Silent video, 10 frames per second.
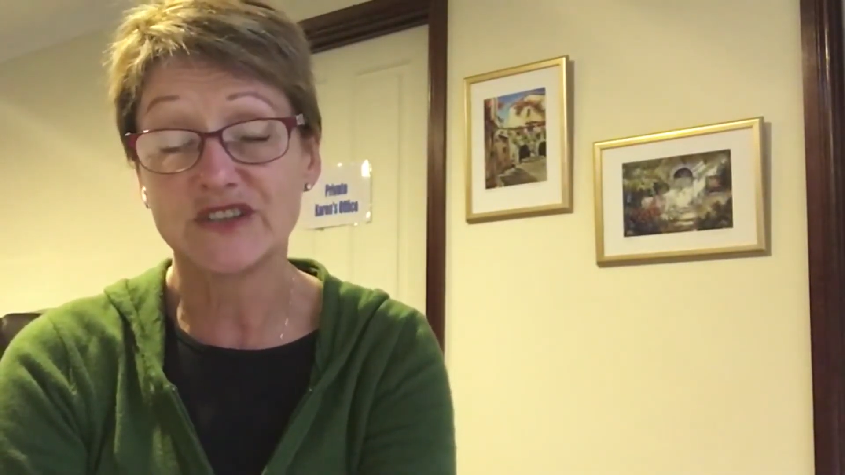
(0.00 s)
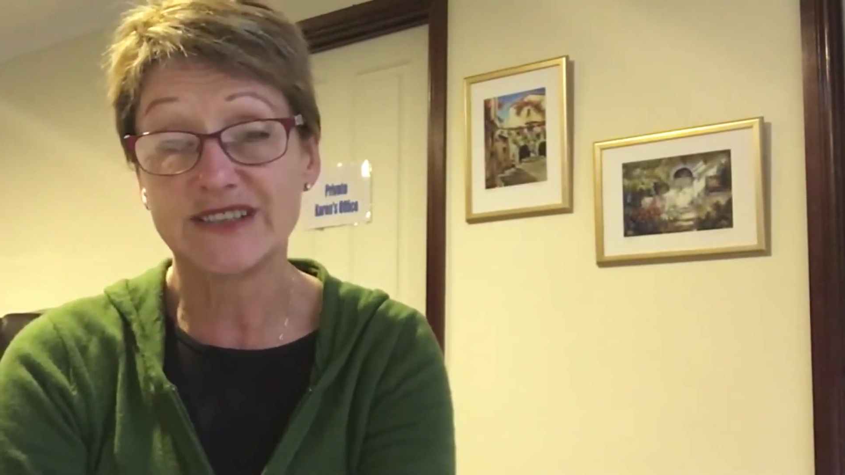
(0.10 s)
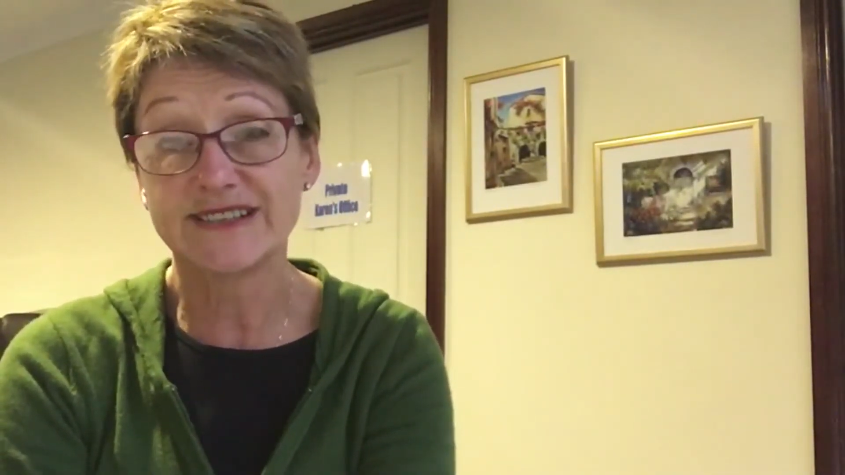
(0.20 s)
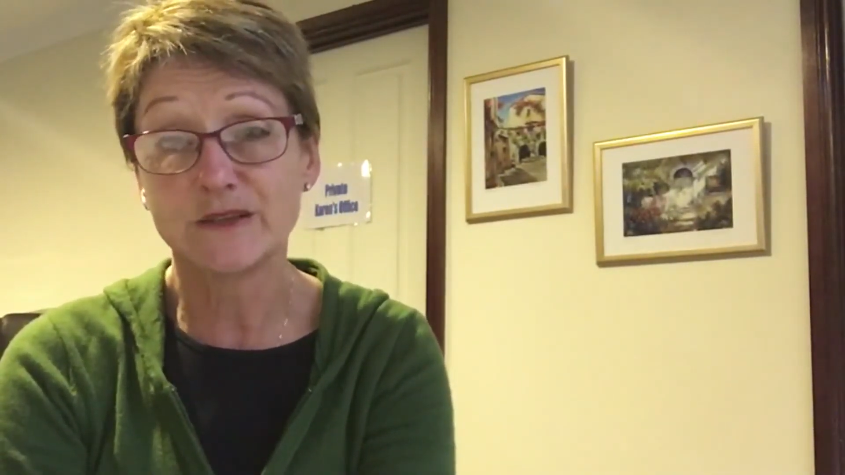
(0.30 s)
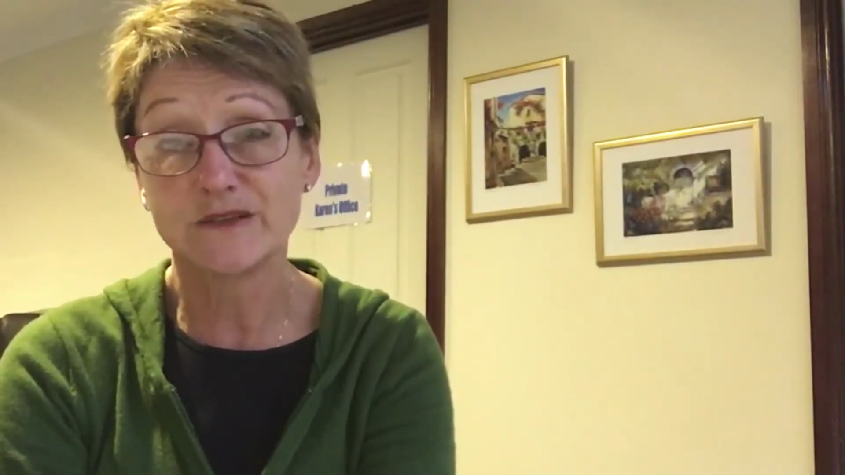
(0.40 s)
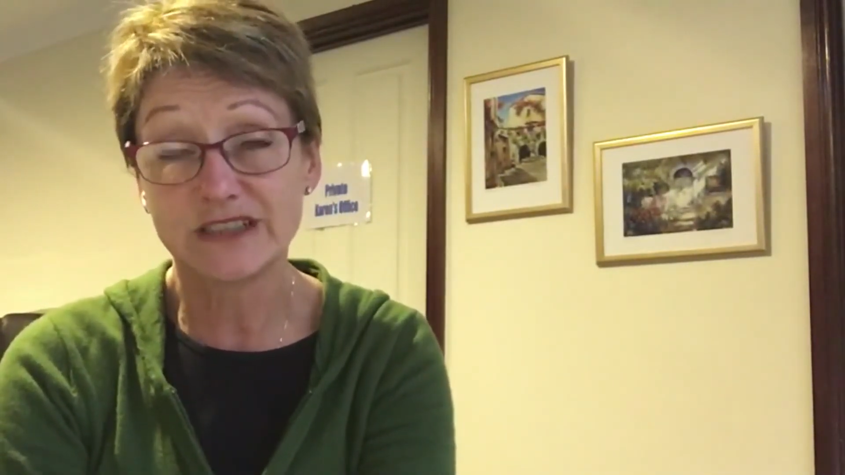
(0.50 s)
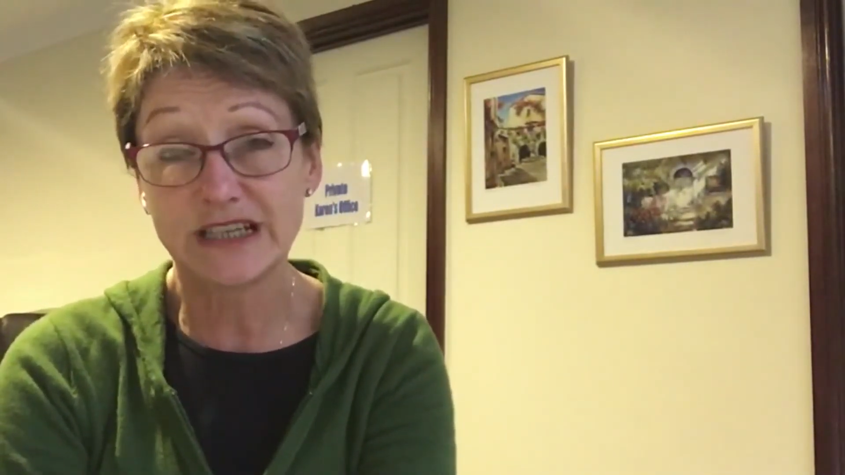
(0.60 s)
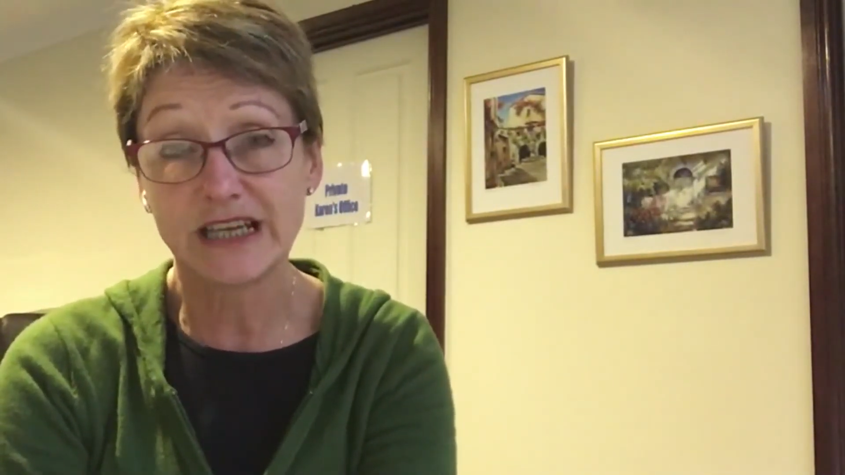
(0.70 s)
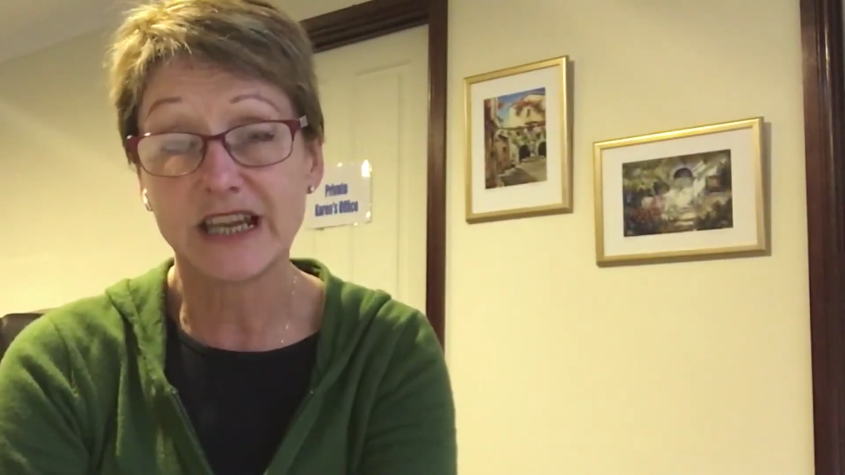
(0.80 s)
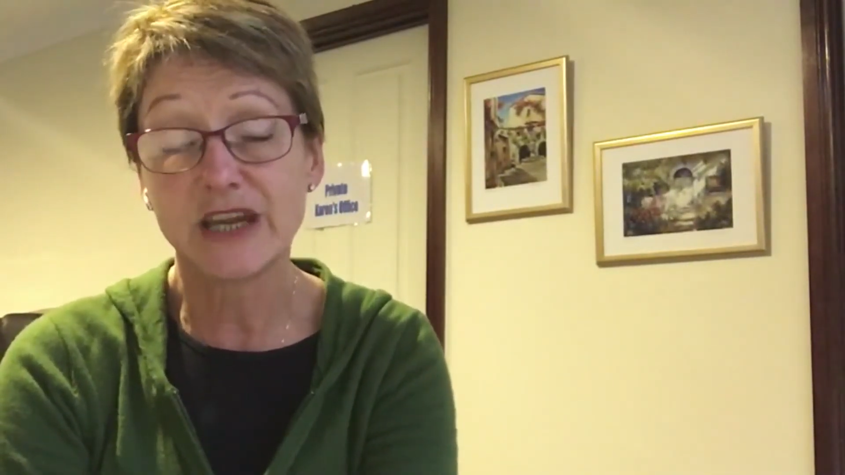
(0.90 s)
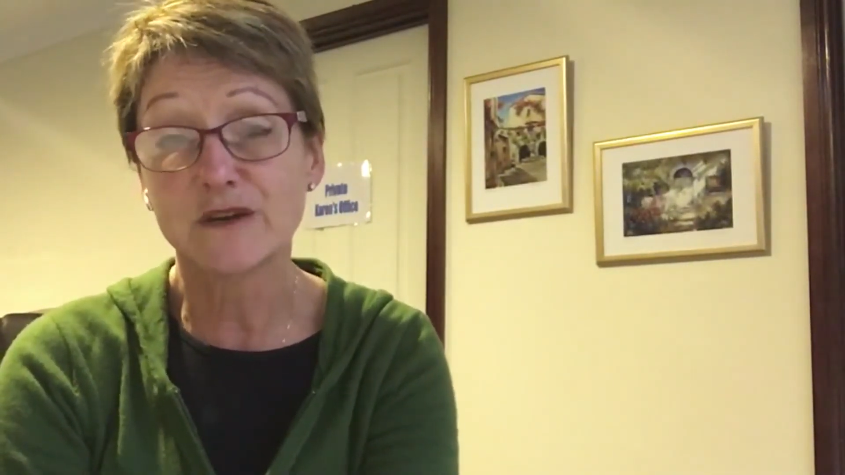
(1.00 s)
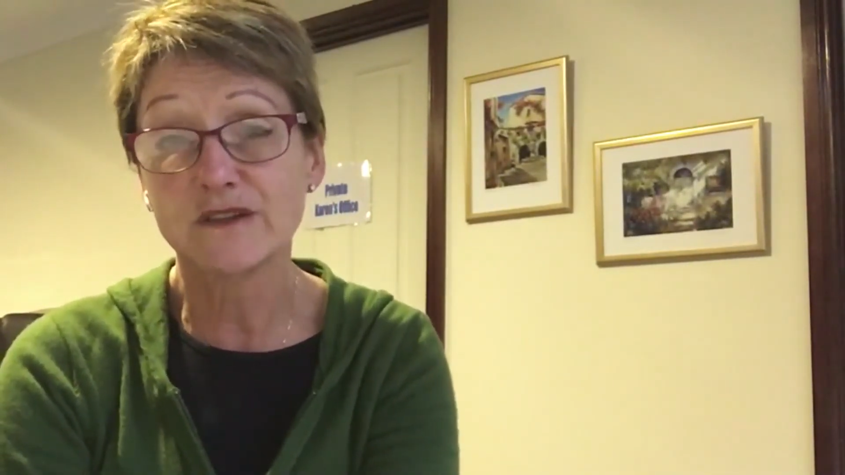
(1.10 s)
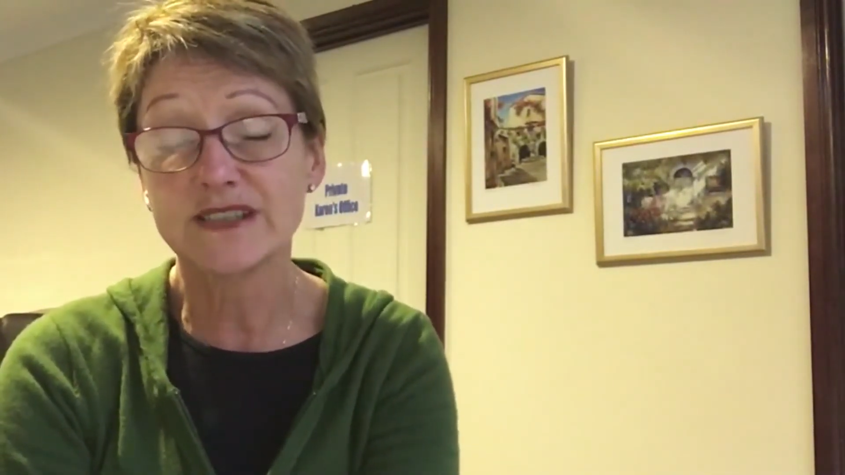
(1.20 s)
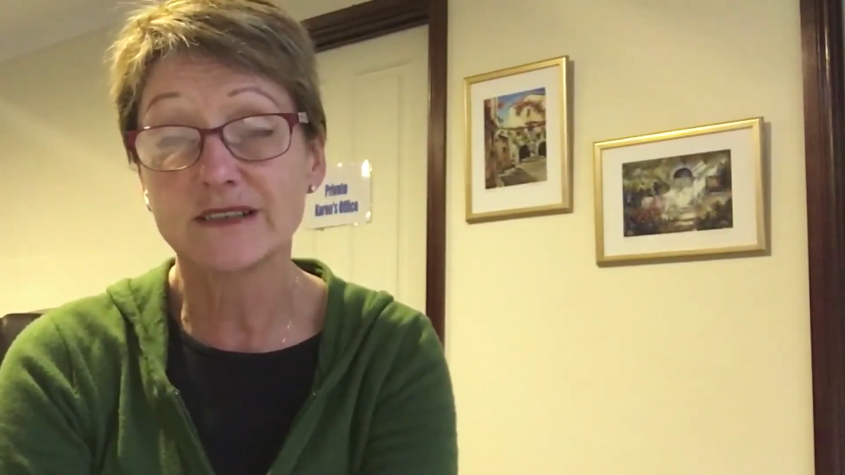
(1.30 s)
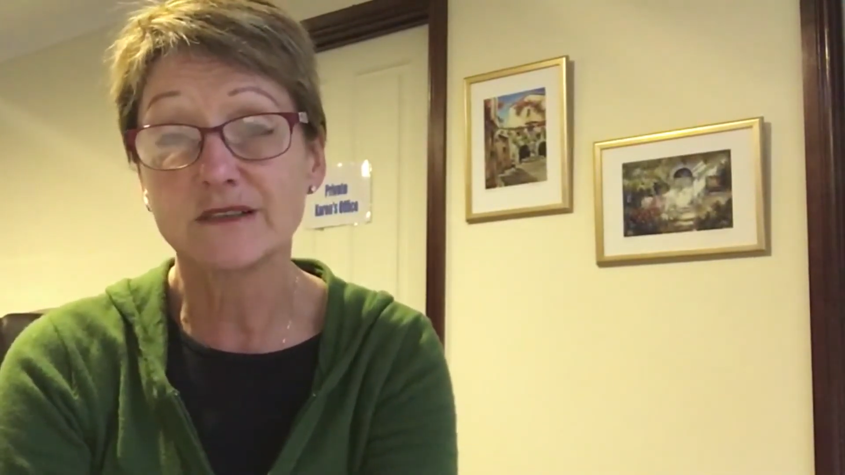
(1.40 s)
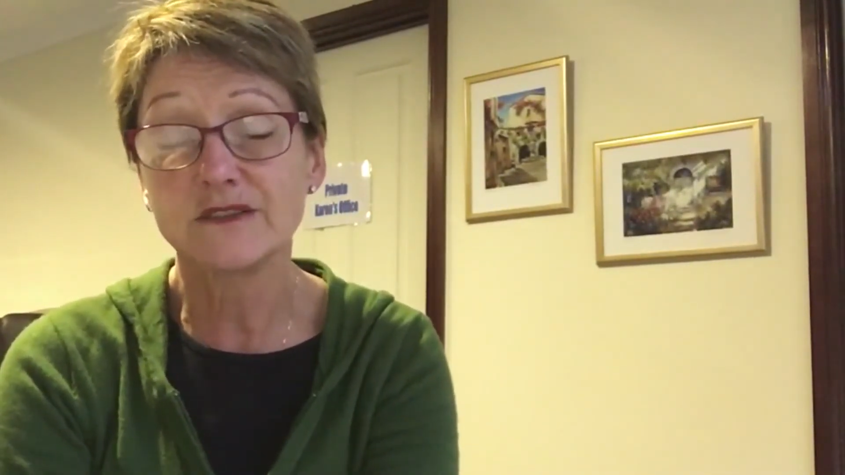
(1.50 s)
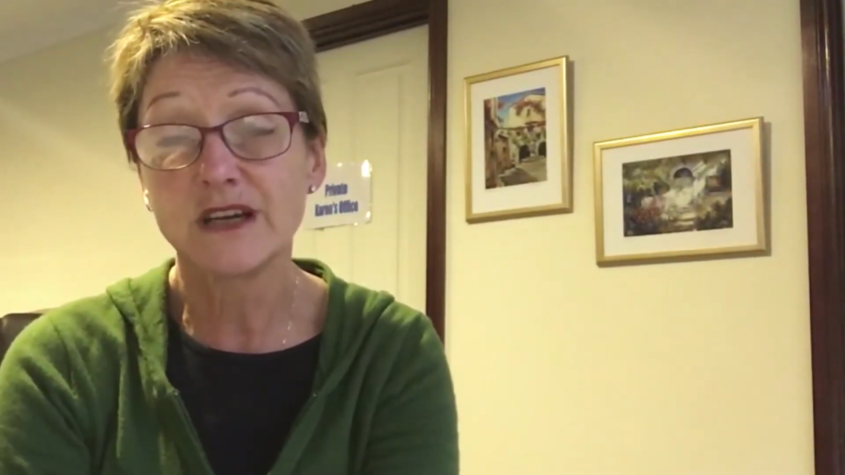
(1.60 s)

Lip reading: yourself, to take care of yourself?